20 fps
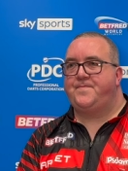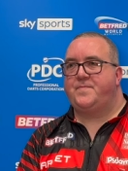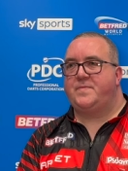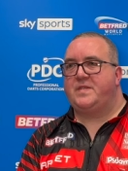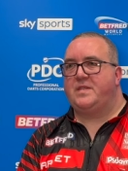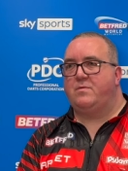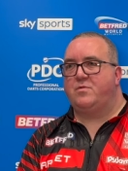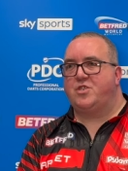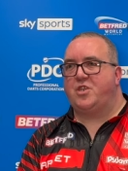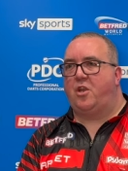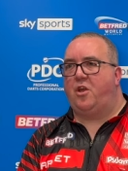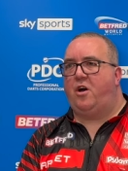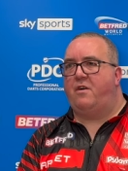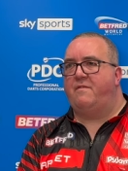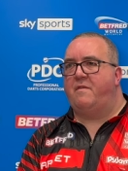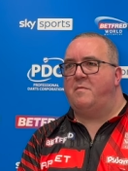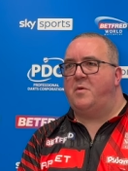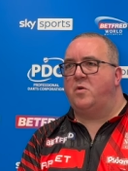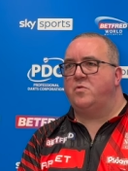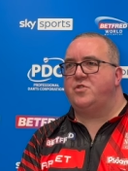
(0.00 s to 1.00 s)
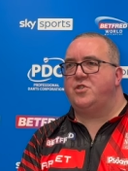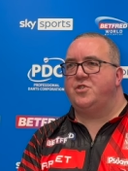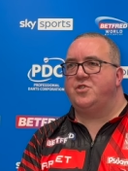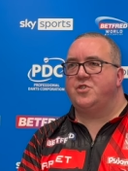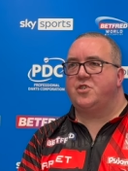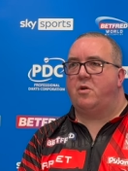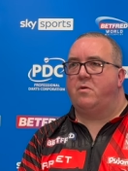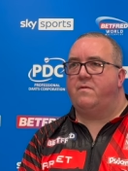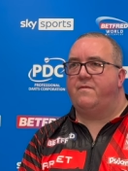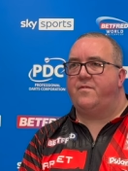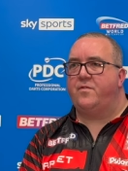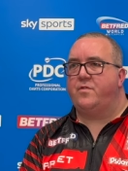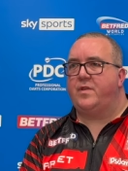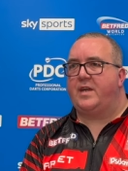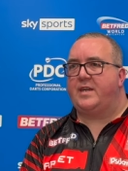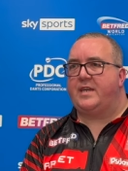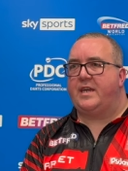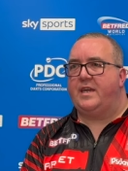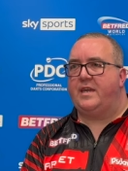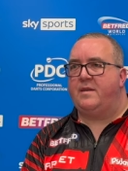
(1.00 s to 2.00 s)
There was a lot of emotions going through
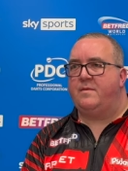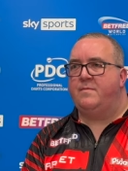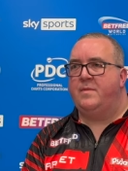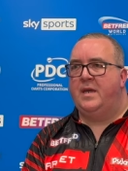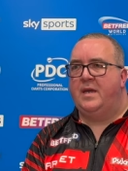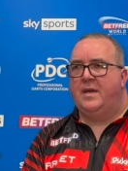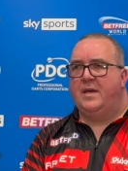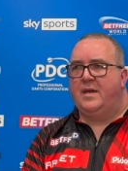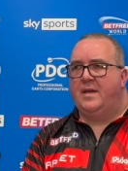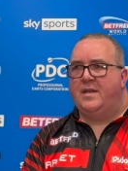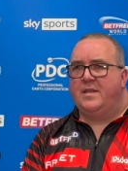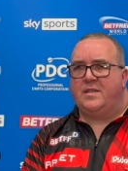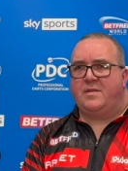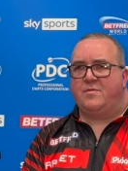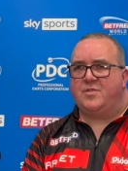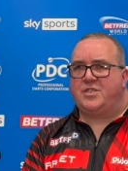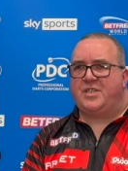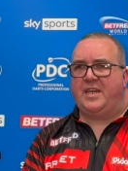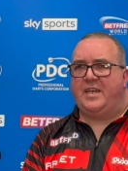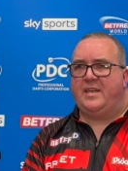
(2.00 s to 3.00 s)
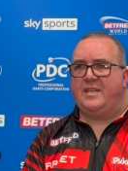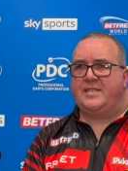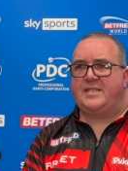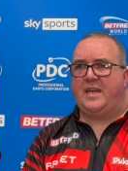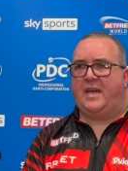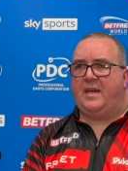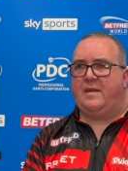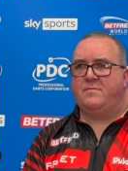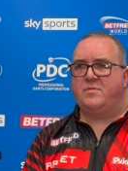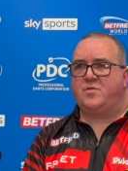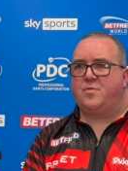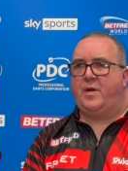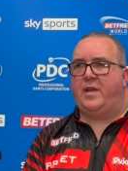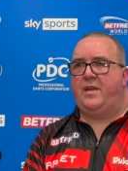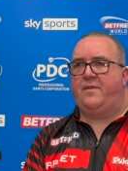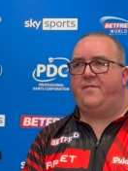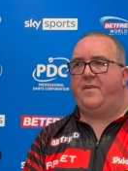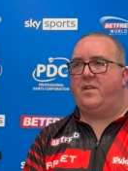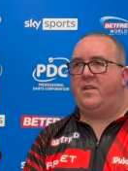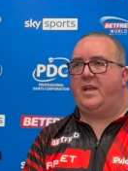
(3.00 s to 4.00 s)
that game. There were certain times when
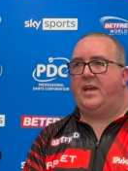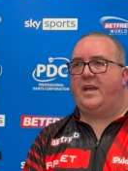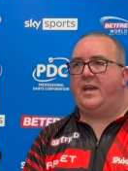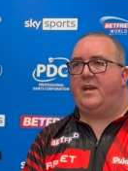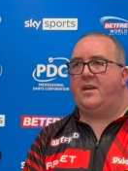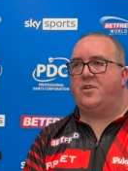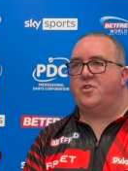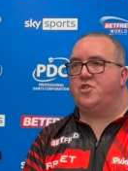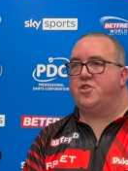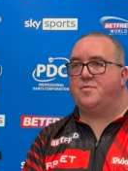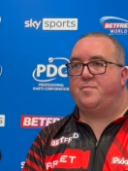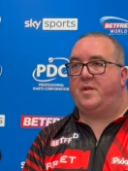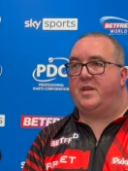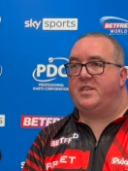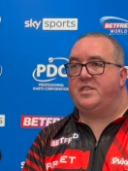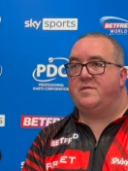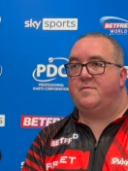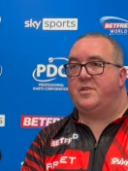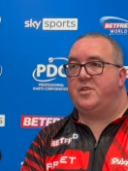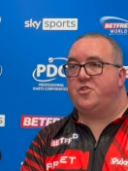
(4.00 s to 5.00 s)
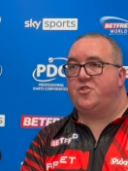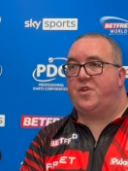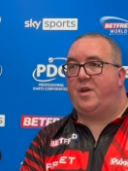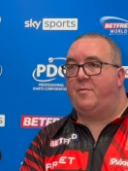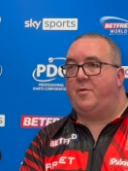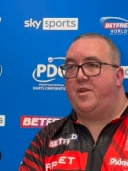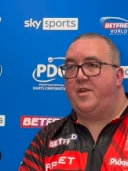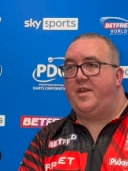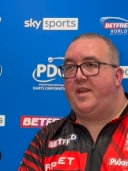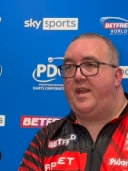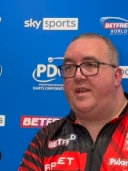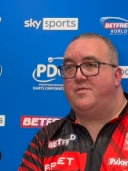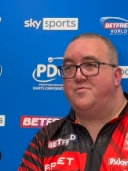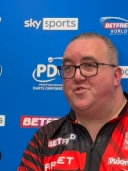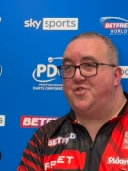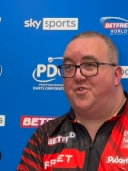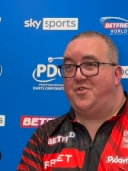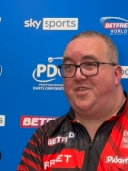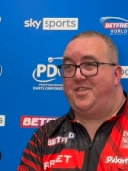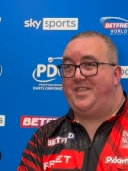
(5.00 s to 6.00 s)
I felt like I could just place him in the treble, and then there
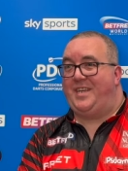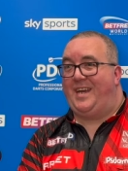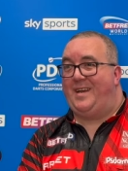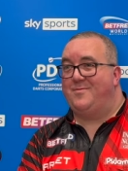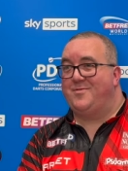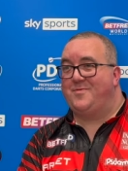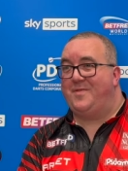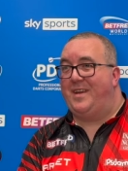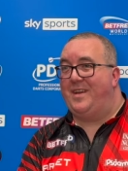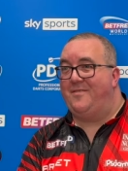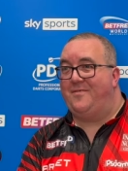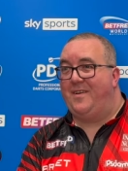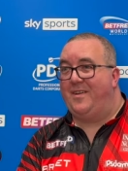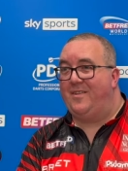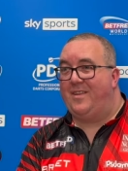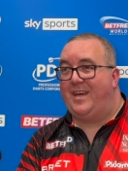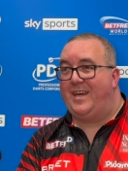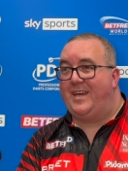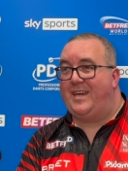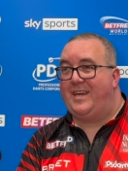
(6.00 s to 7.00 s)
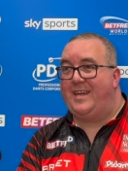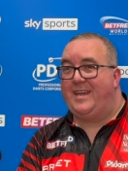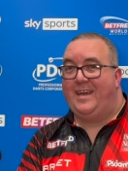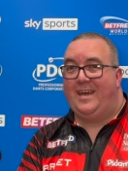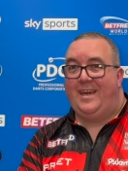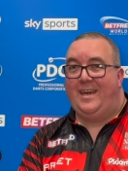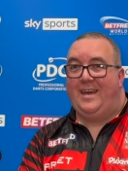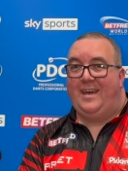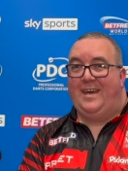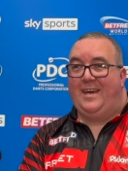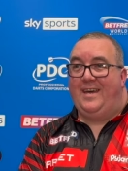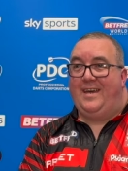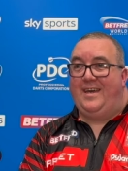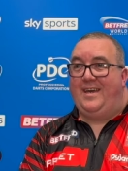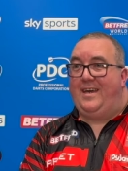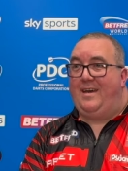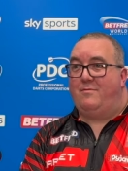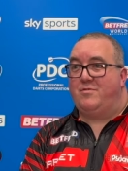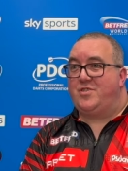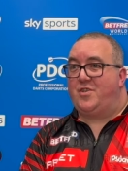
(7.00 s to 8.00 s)
was other times where I felt like
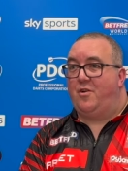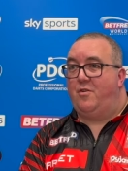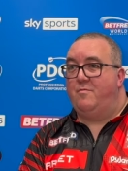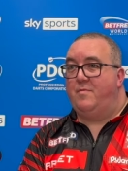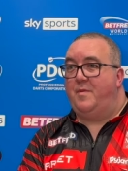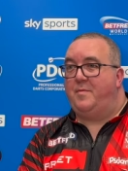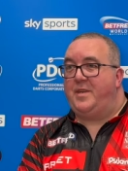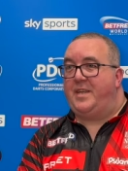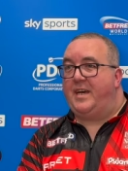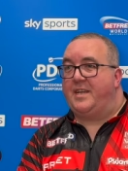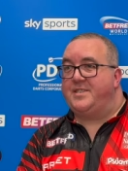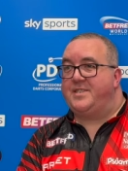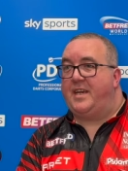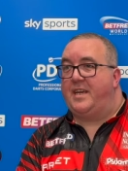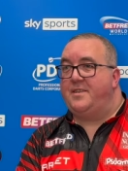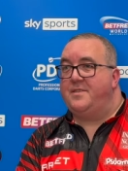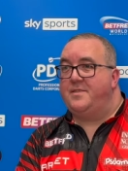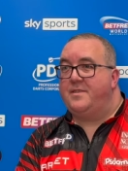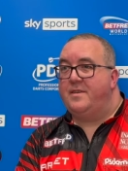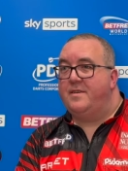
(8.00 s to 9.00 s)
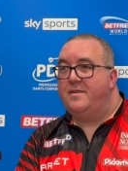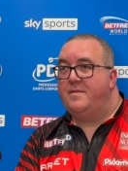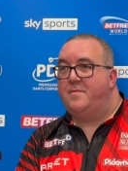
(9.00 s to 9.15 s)
I was thrown with my dad's hand.